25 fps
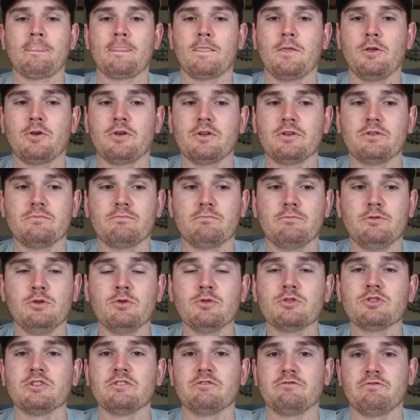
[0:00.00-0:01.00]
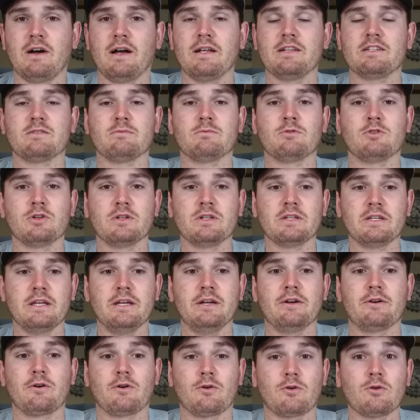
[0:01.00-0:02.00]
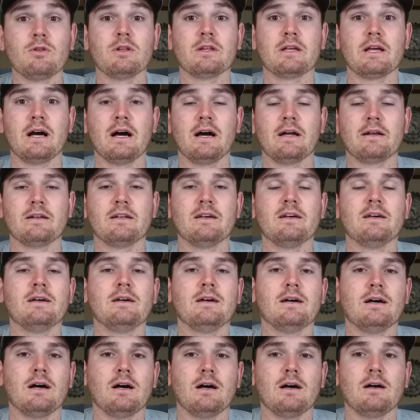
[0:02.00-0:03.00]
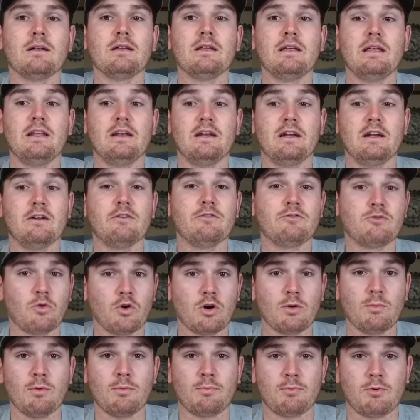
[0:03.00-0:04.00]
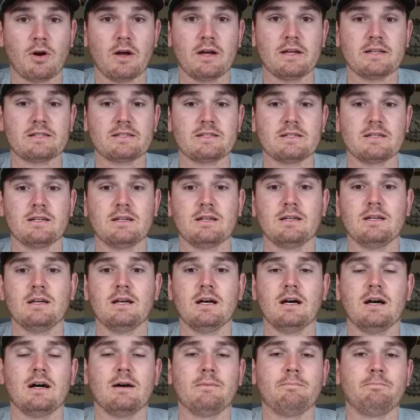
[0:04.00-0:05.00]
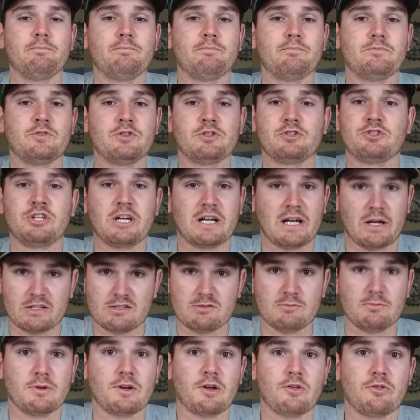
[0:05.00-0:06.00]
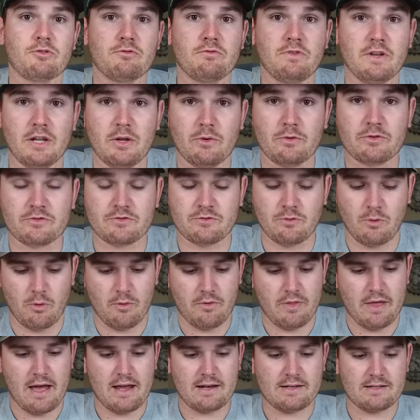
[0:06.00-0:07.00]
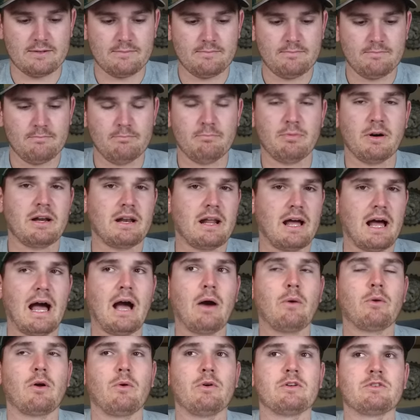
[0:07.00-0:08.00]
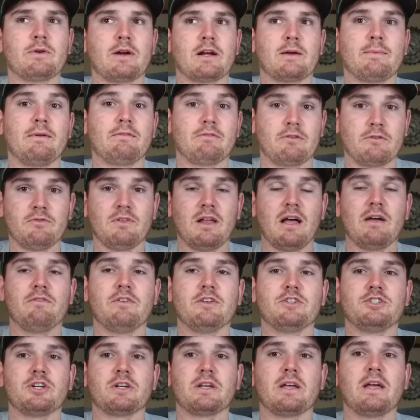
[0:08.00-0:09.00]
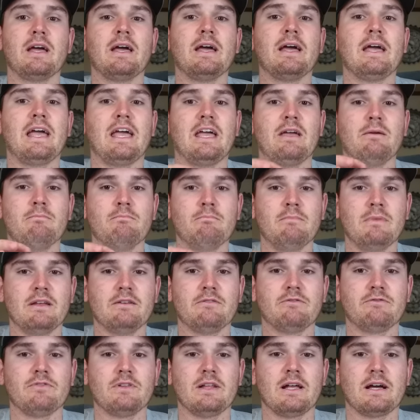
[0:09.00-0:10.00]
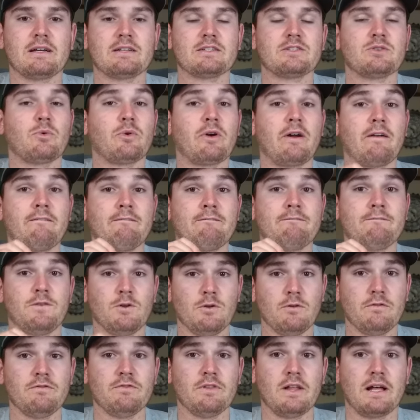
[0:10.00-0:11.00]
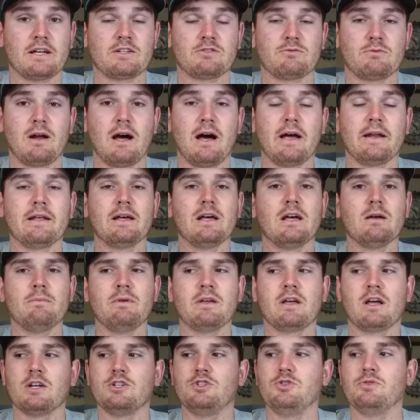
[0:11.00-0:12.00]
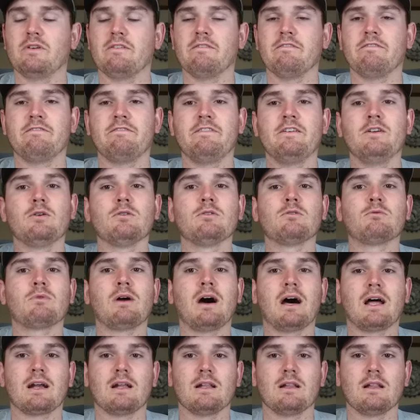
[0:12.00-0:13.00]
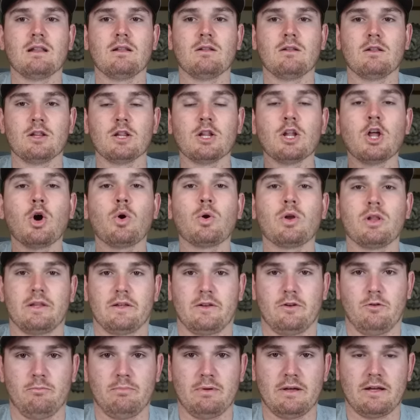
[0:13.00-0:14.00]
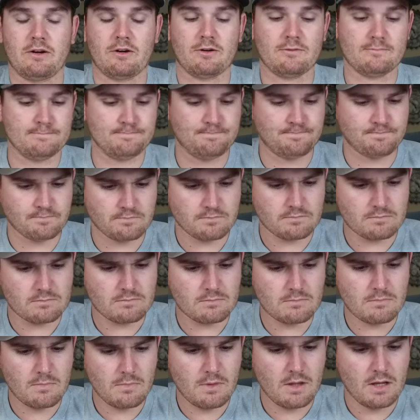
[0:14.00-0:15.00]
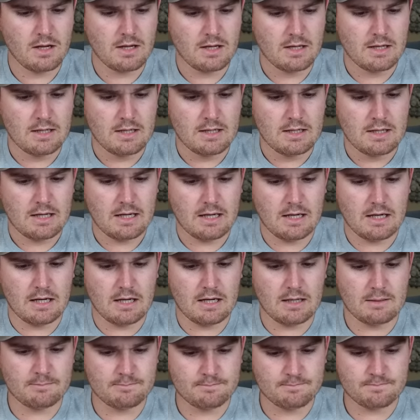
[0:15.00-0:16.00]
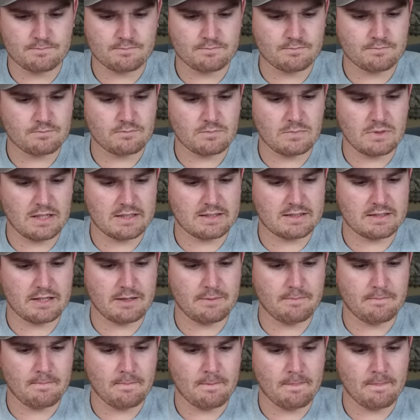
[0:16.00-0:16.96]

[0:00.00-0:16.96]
You can usually find some good gear early on in an affordable price. Just check out some of my other videos for that. But I would always recommend for fly fishing a mid-flex or a full-flex rod because you can feel the rod load a little better. Let's see.